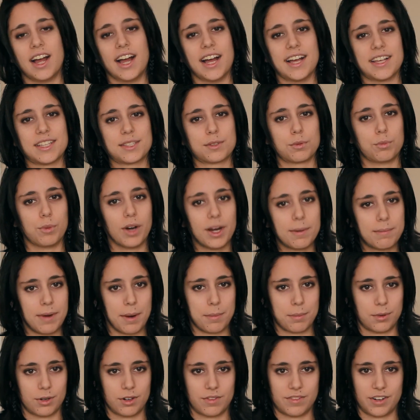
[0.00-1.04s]
As one
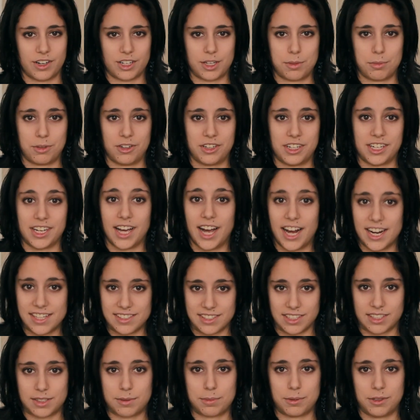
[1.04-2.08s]
member of our community,
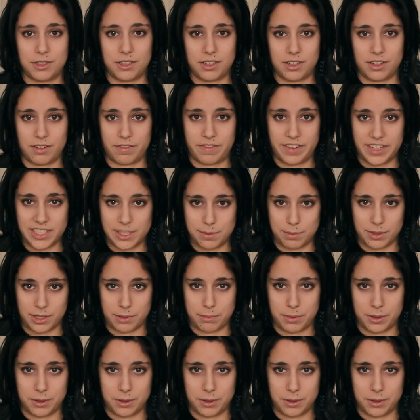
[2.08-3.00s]
Isaac, put it in a Facebook